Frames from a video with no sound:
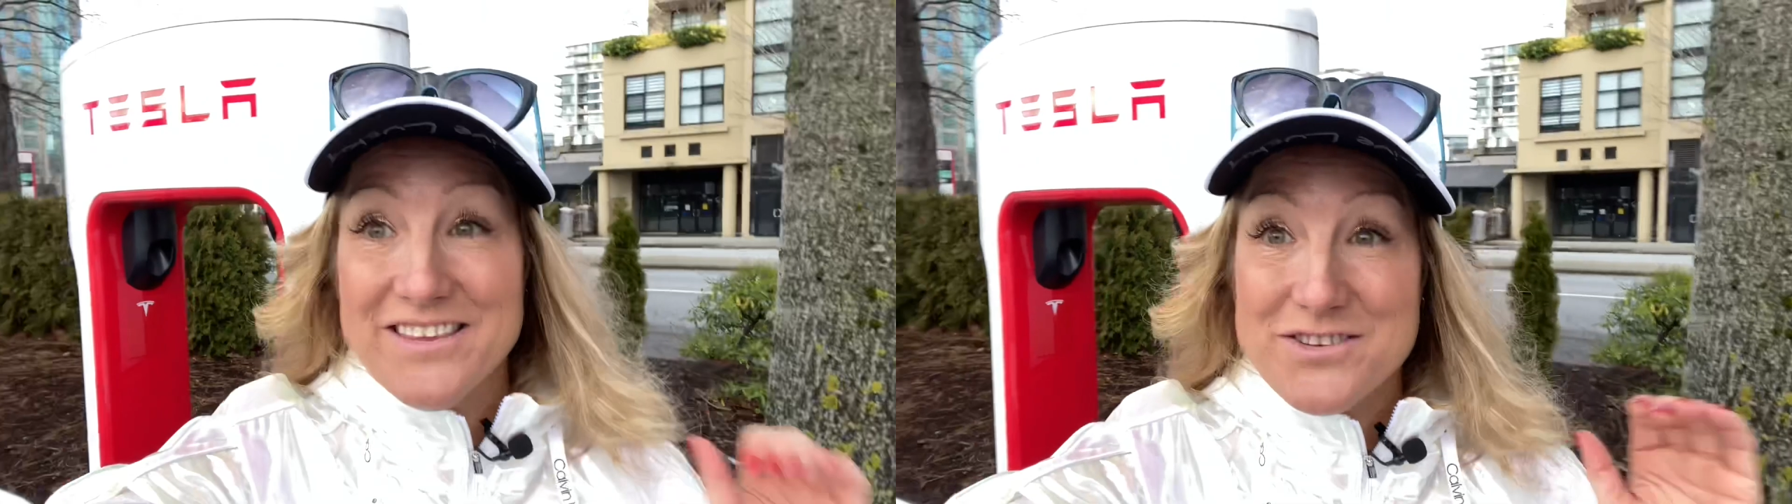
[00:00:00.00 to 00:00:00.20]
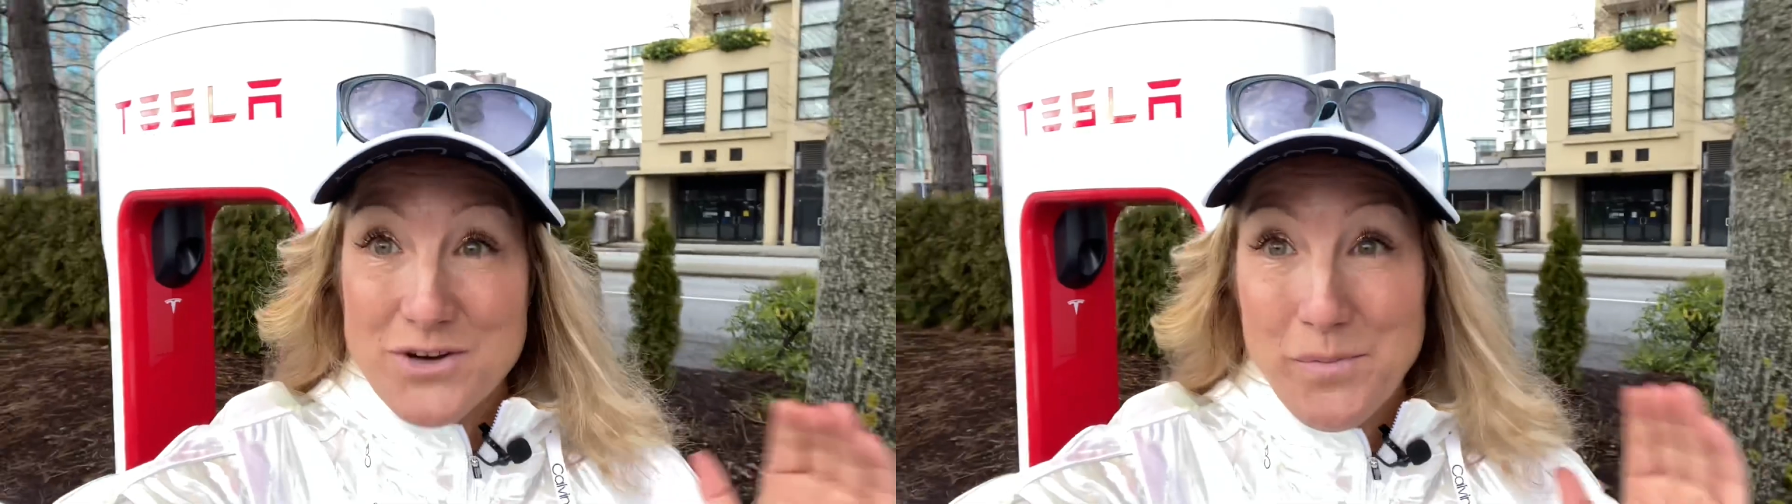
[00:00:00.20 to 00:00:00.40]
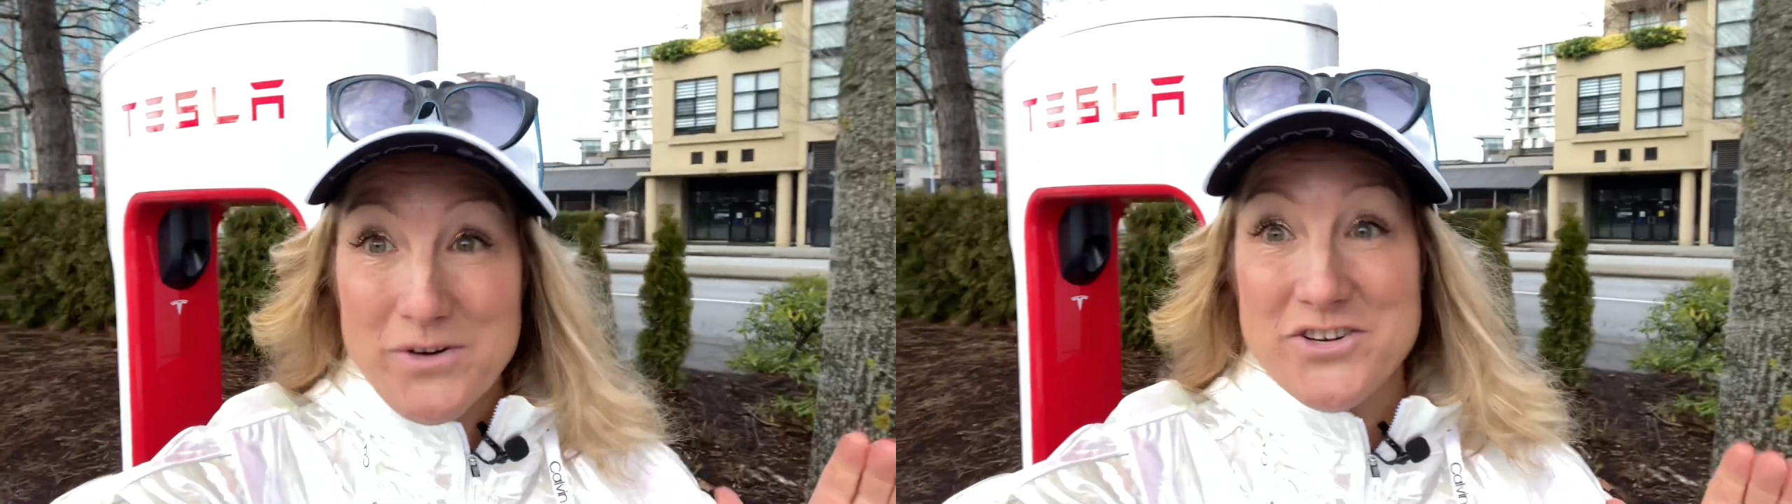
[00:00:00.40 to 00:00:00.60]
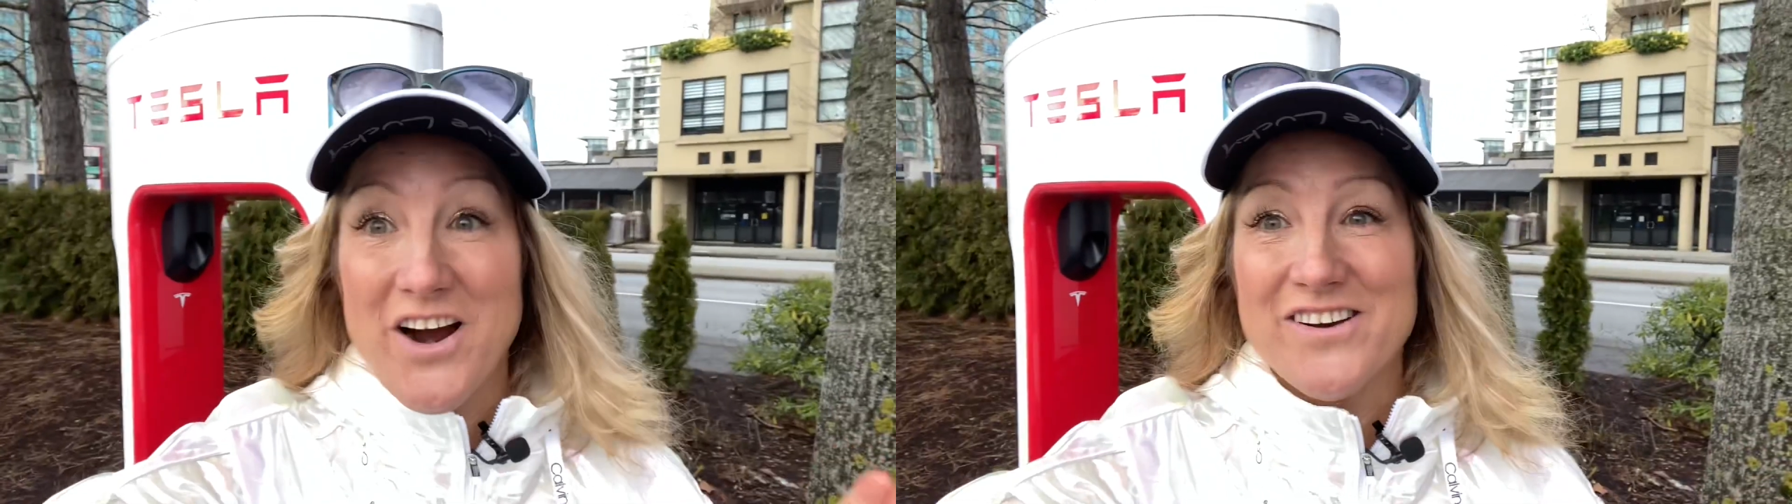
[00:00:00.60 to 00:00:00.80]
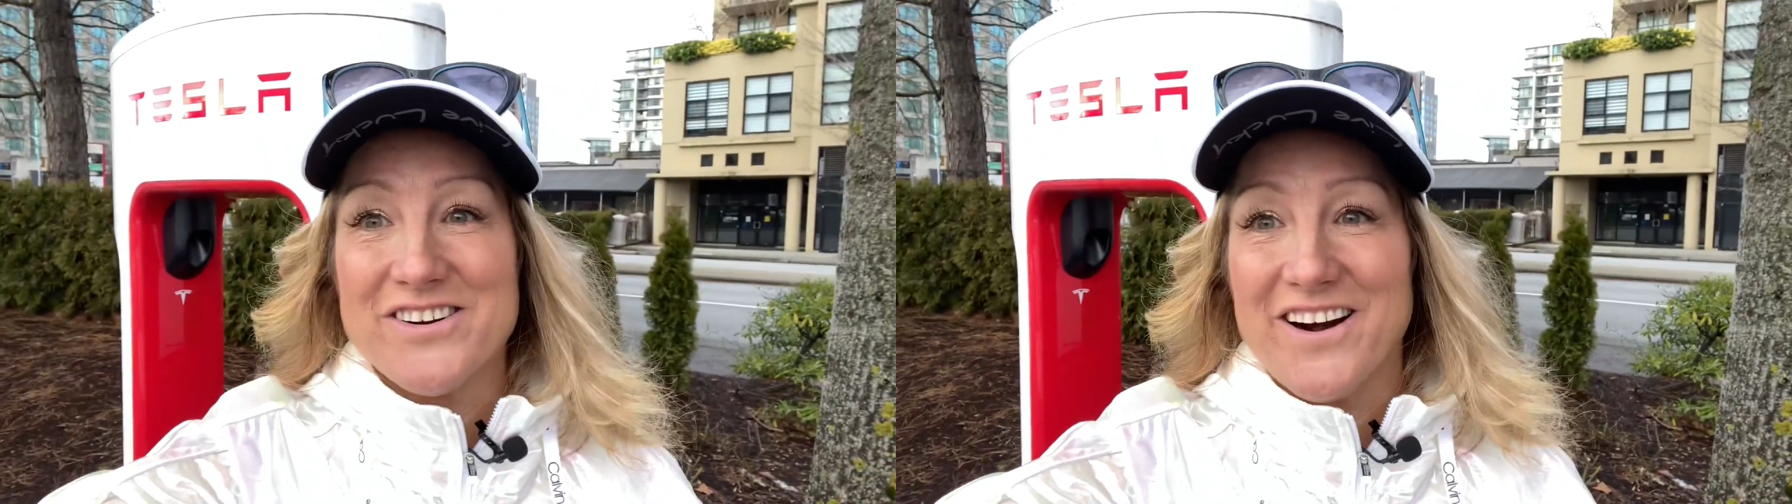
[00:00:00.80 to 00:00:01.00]
the
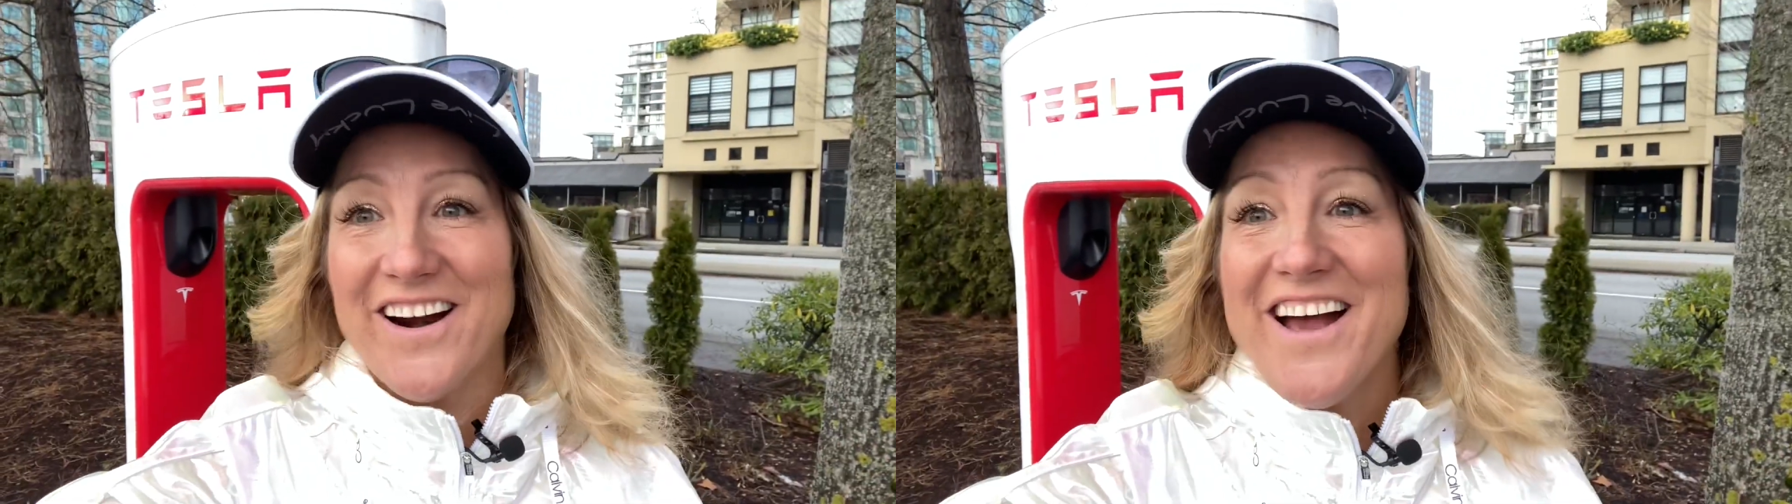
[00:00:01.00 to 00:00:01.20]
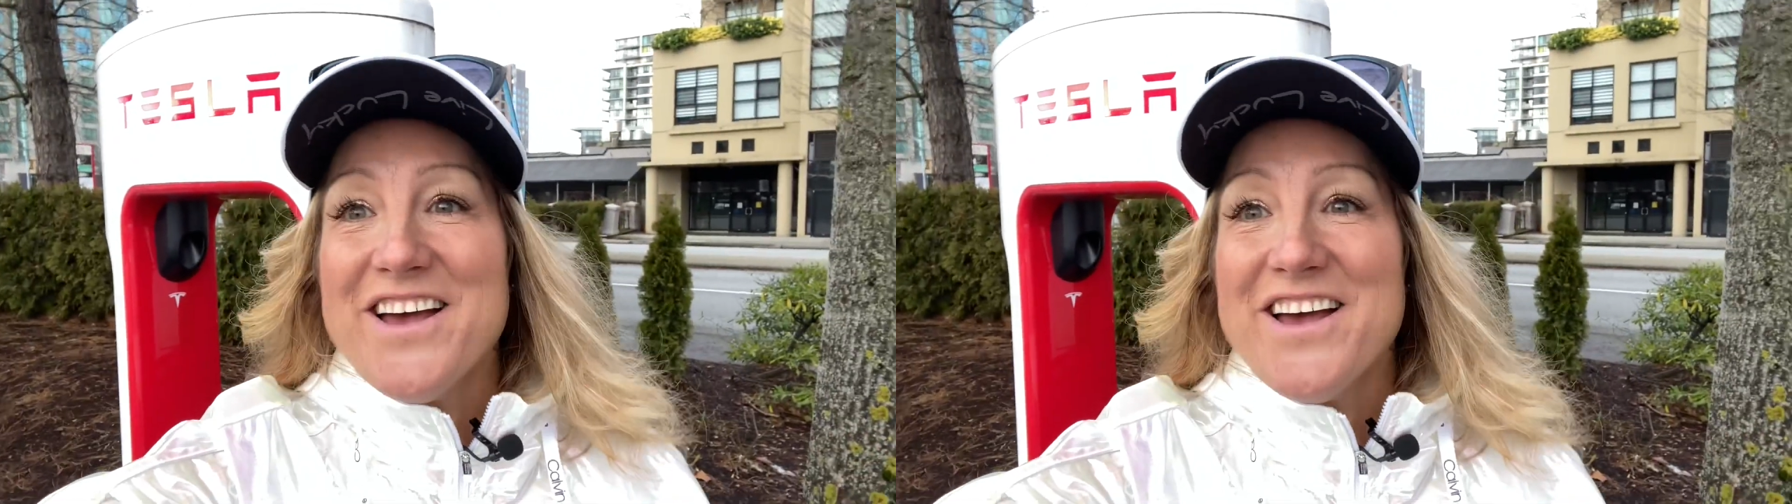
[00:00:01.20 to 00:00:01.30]
Supercharger.